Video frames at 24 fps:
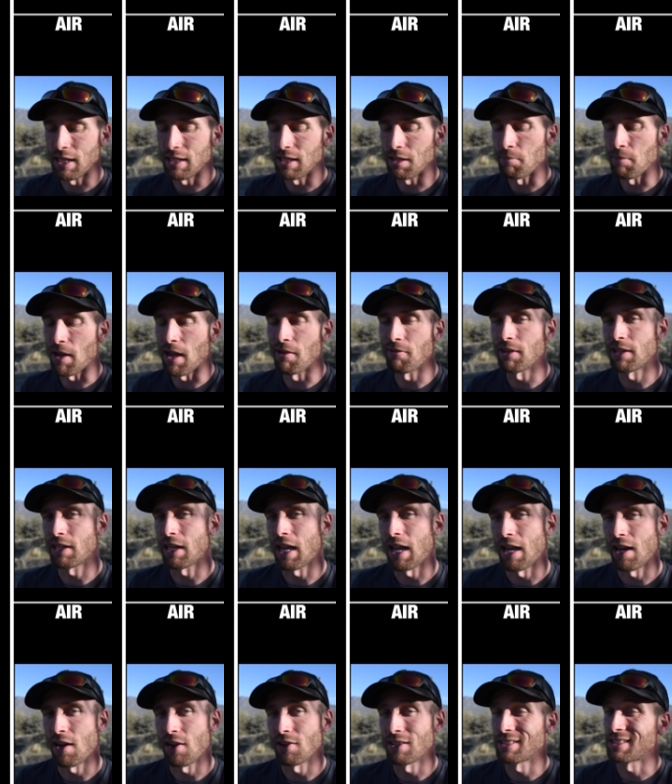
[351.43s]
and the Mavic
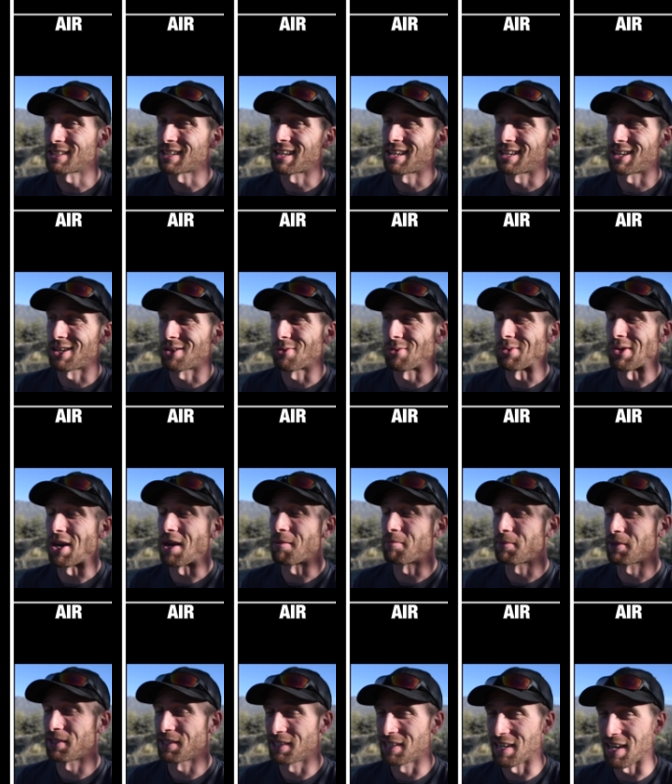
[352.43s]
Air is a
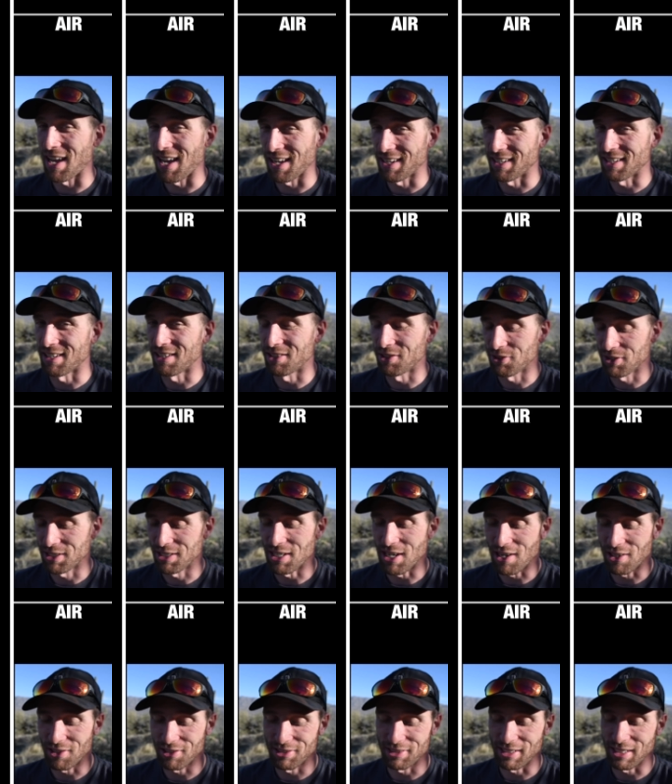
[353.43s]
whopping
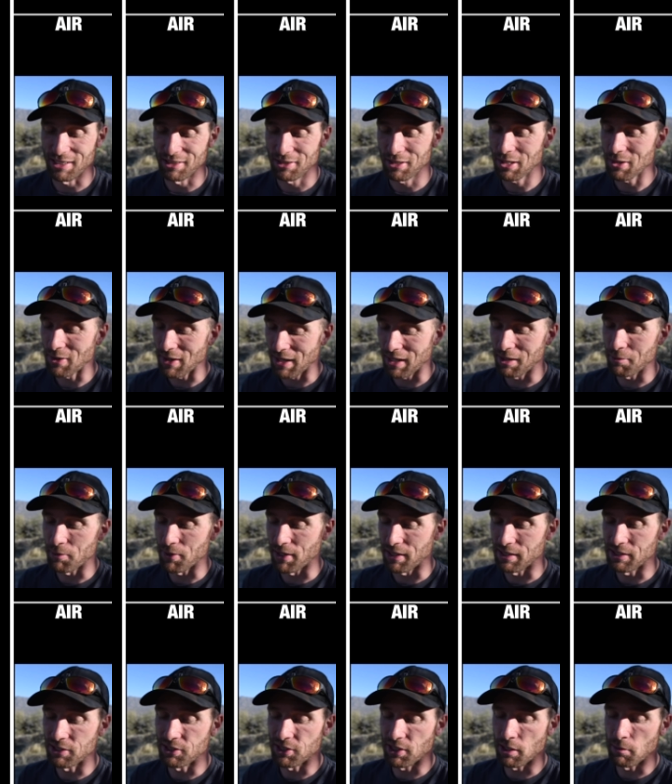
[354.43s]
$900. That's quite a
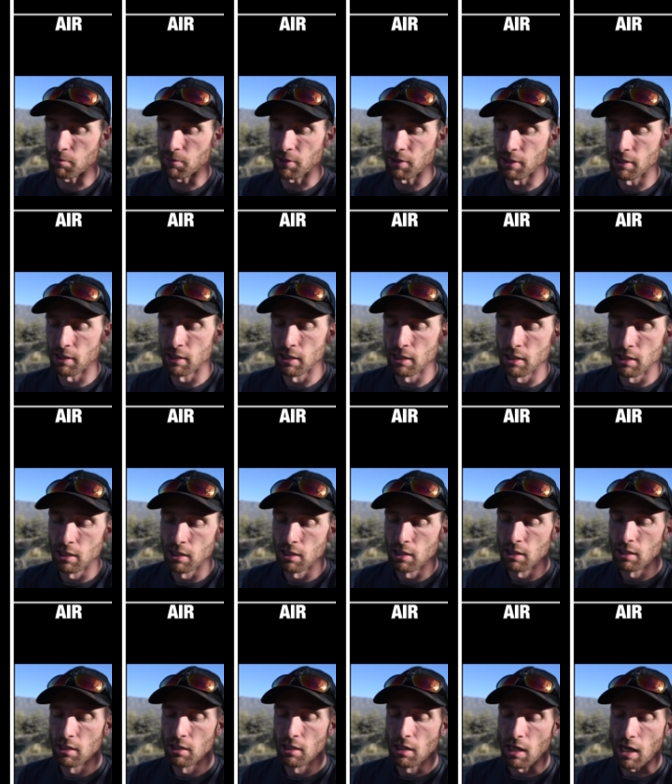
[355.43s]
price jump.
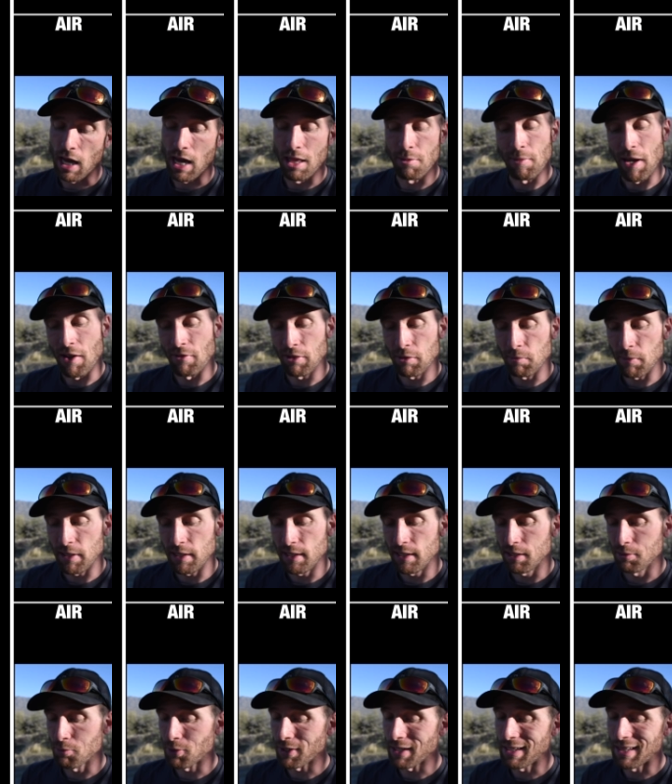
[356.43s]
The Mavic Mini
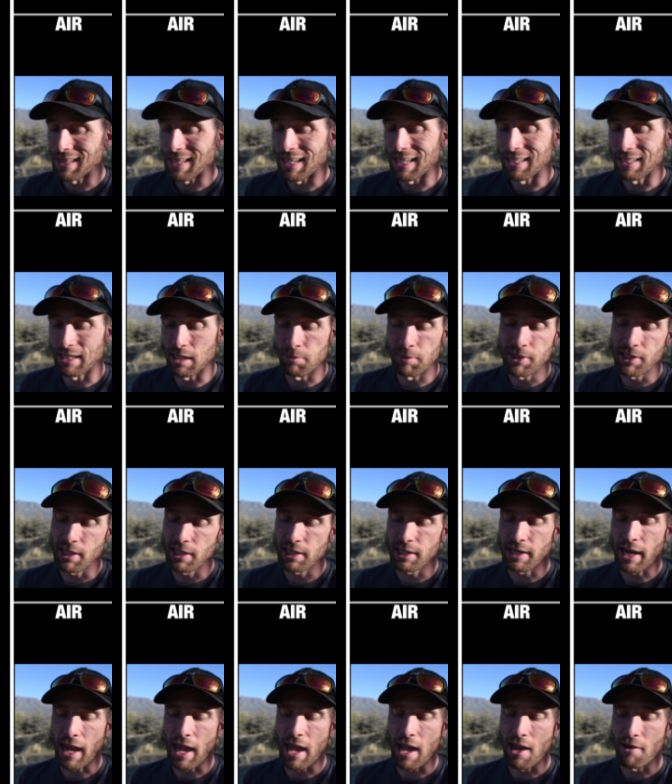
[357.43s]
is pretty light, coming in
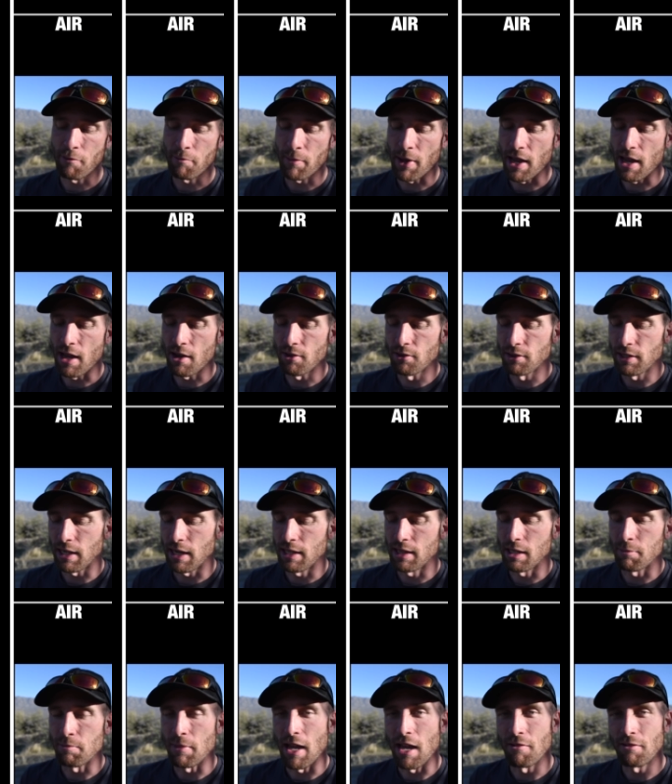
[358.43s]
at a ½ pound, and
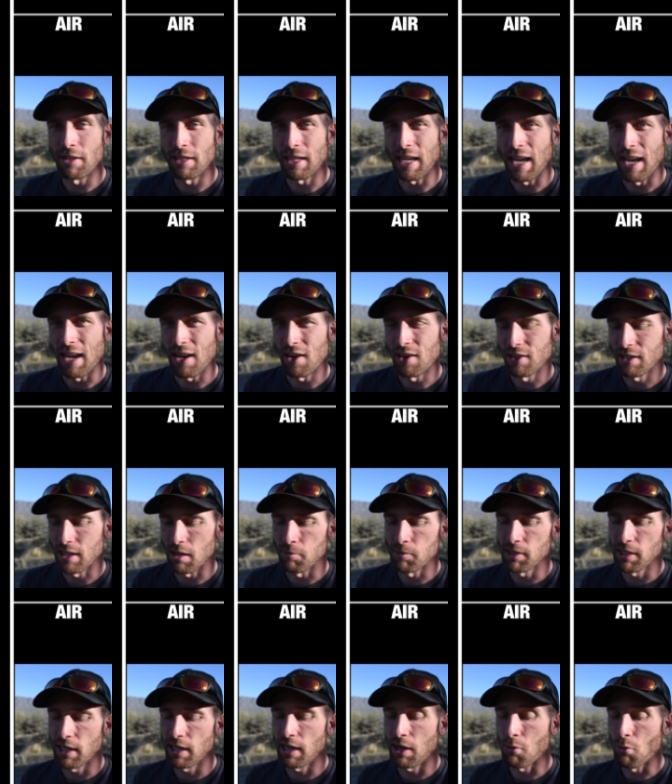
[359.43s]
the Mavic Air
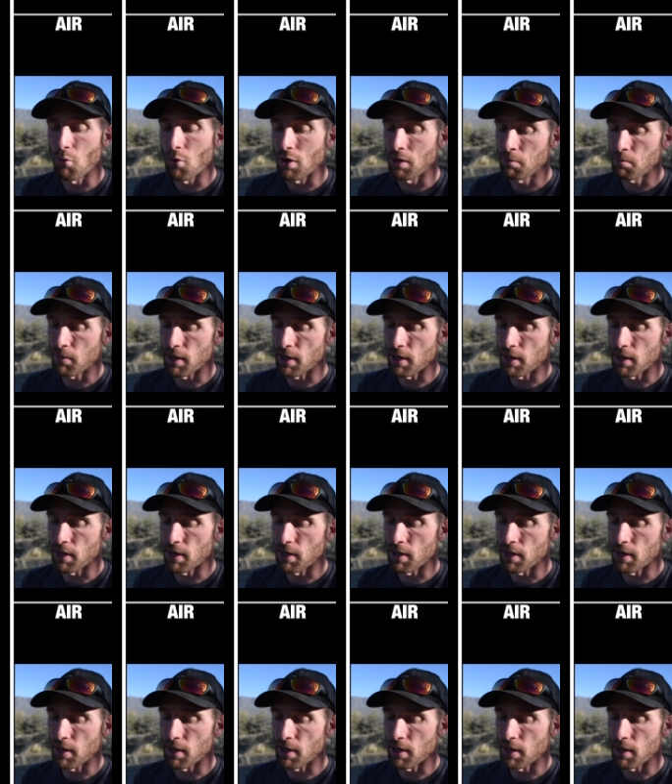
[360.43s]
coming in at 1